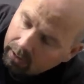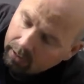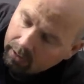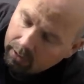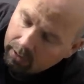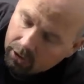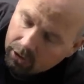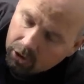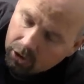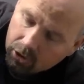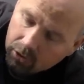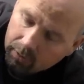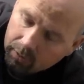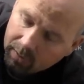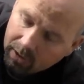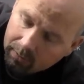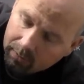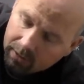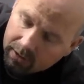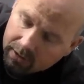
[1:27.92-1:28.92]
you should
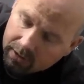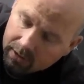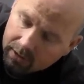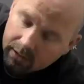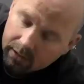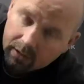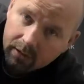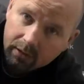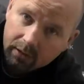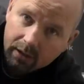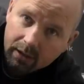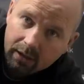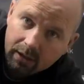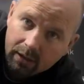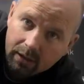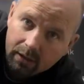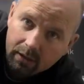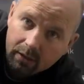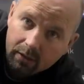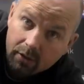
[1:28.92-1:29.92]
be able to see that in
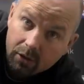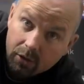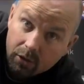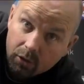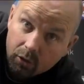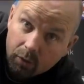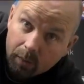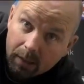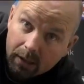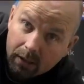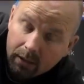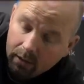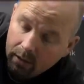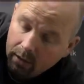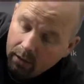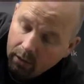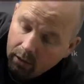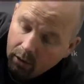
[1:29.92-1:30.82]
here there should be